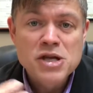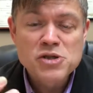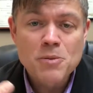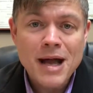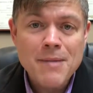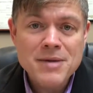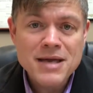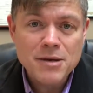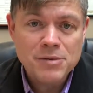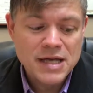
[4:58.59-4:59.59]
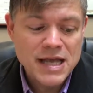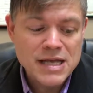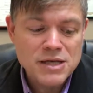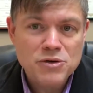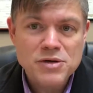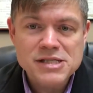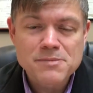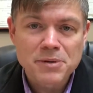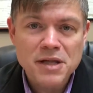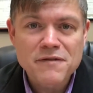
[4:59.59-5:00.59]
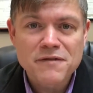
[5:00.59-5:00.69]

So by being able to increase blood